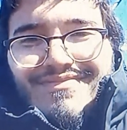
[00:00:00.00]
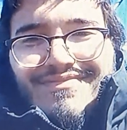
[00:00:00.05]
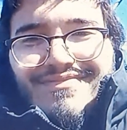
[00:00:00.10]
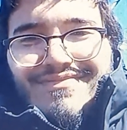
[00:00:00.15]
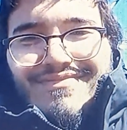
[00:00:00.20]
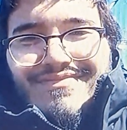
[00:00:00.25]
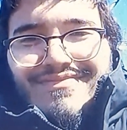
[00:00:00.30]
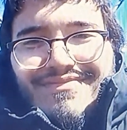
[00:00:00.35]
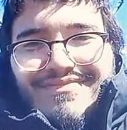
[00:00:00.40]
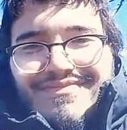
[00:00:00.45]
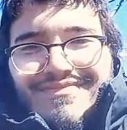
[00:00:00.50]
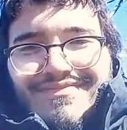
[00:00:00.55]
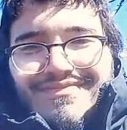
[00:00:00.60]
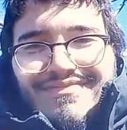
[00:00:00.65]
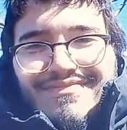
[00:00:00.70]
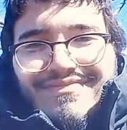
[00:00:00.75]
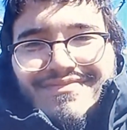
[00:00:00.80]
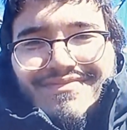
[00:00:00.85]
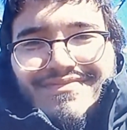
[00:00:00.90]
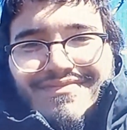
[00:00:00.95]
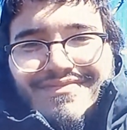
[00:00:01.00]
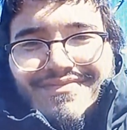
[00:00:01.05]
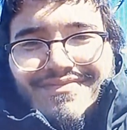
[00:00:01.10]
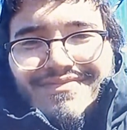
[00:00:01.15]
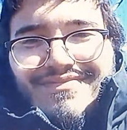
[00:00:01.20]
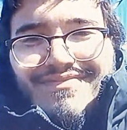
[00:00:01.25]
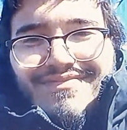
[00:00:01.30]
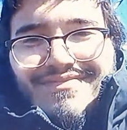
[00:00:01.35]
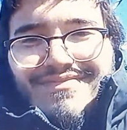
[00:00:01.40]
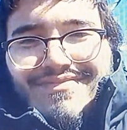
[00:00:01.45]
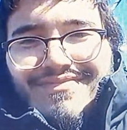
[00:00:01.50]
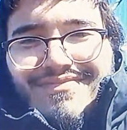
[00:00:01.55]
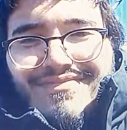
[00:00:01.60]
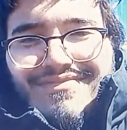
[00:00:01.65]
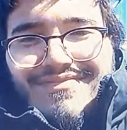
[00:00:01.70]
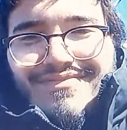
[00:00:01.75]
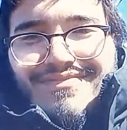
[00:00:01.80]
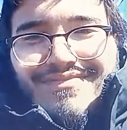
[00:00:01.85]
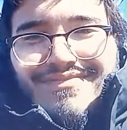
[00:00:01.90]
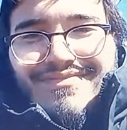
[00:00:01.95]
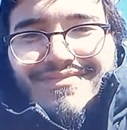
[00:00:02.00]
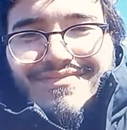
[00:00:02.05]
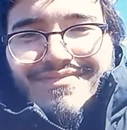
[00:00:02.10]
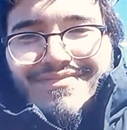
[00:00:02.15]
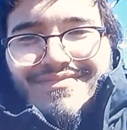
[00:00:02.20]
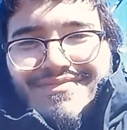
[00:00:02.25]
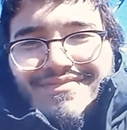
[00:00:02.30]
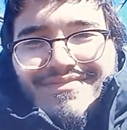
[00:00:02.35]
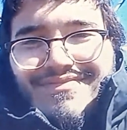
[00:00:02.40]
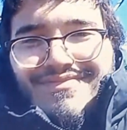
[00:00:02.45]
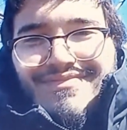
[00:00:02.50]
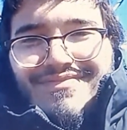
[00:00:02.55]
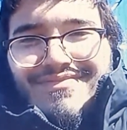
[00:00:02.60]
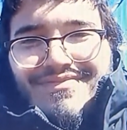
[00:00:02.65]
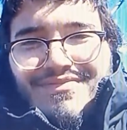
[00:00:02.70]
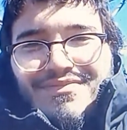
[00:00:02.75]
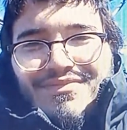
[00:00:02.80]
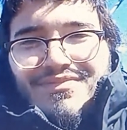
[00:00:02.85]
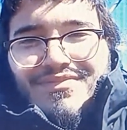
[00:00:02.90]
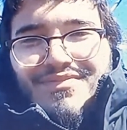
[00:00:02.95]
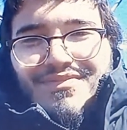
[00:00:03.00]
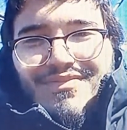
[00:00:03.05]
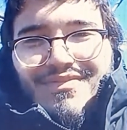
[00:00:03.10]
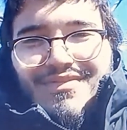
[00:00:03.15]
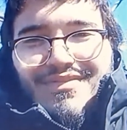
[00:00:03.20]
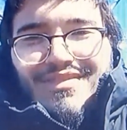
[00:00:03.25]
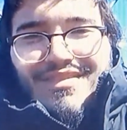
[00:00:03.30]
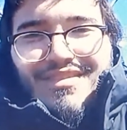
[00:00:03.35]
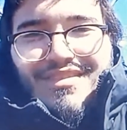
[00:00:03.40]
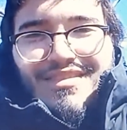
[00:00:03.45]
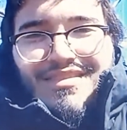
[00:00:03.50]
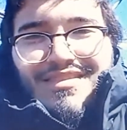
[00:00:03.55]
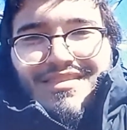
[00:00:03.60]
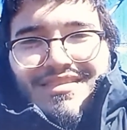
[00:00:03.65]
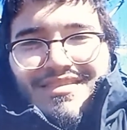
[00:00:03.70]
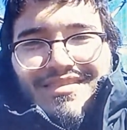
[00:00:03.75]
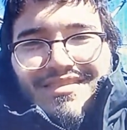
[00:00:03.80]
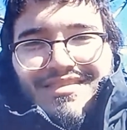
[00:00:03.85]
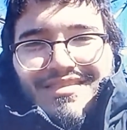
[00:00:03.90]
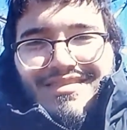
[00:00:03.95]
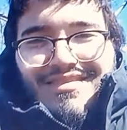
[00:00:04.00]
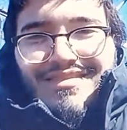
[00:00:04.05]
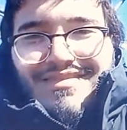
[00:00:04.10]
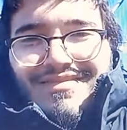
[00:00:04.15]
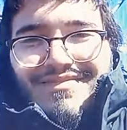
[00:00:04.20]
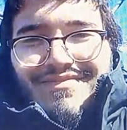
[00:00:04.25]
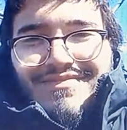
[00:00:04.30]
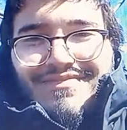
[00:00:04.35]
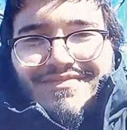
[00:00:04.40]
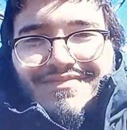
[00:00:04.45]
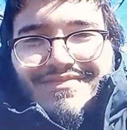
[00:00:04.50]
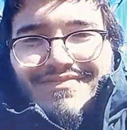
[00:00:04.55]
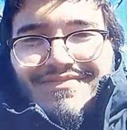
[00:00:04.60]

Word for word: They can't get the time back, you know? But we'll, we'll entertain them with more music, you know?